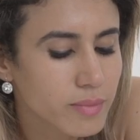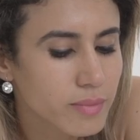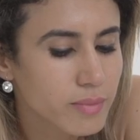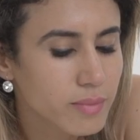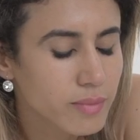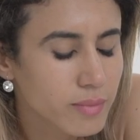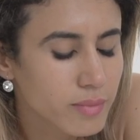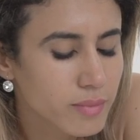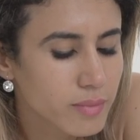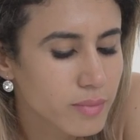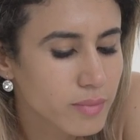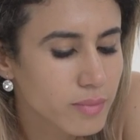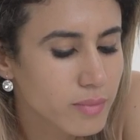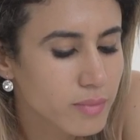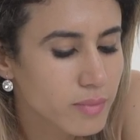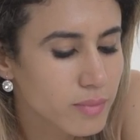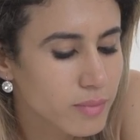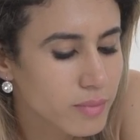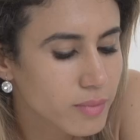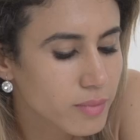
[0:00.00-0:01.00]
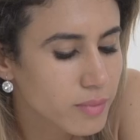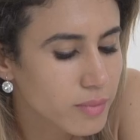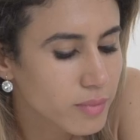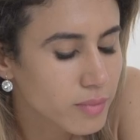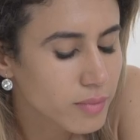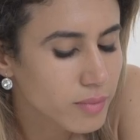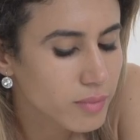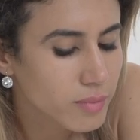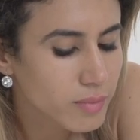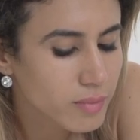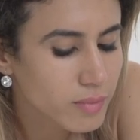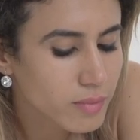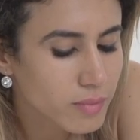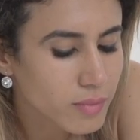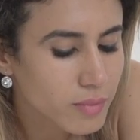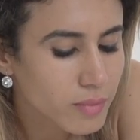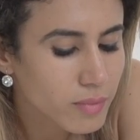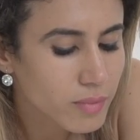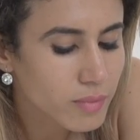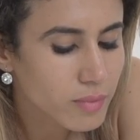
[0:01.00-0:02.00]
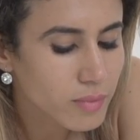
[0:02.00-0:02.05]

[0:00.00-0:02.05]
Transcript: No words are spoken by the person on screen.